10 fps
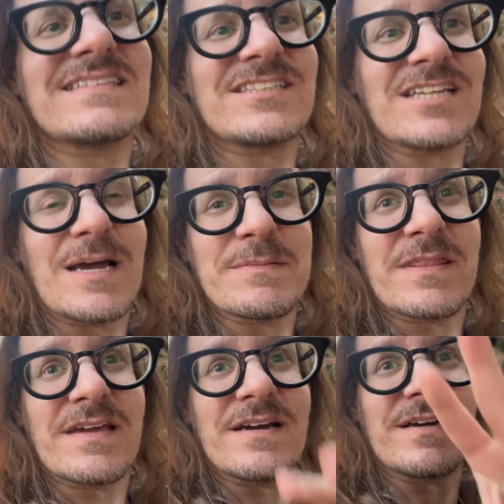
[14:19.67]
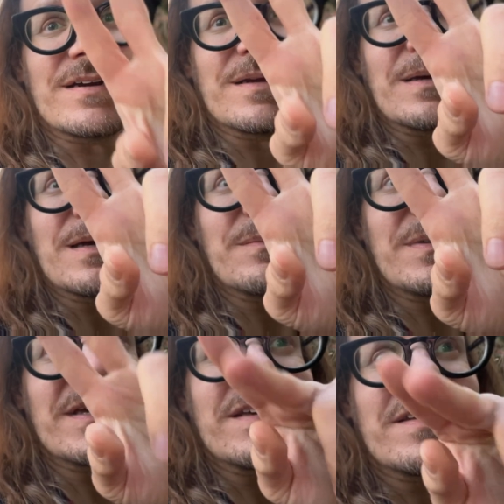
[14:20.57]
chopped there,
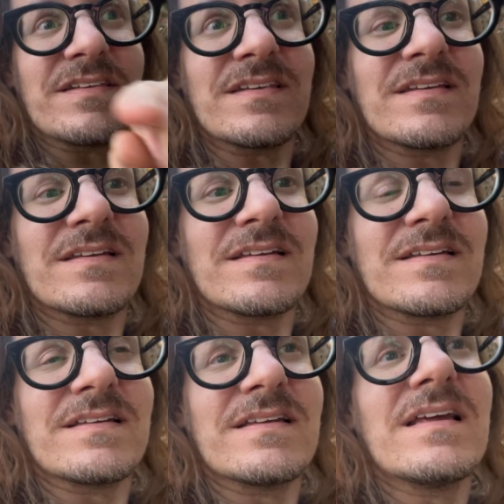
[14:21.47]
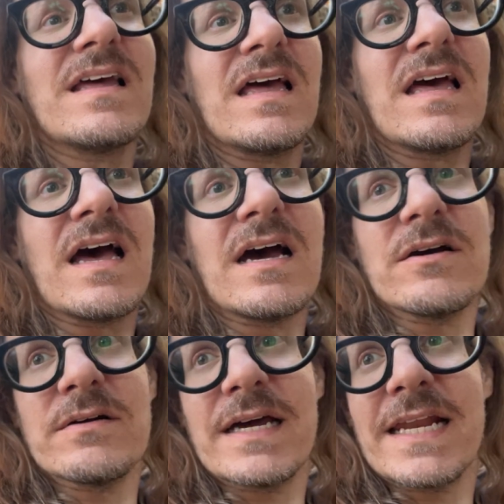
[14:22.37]
peace.
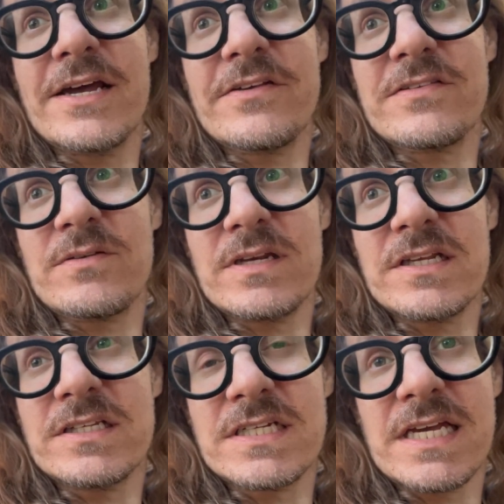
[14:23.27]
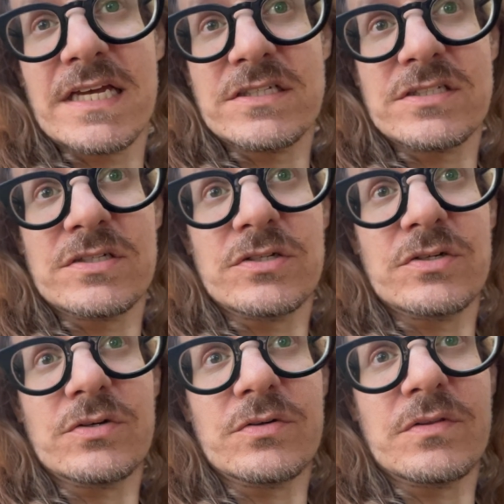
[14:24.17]
Oh, and I also need to get
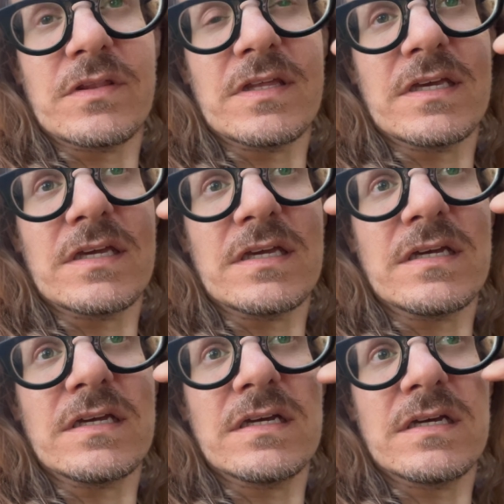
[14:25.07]
to the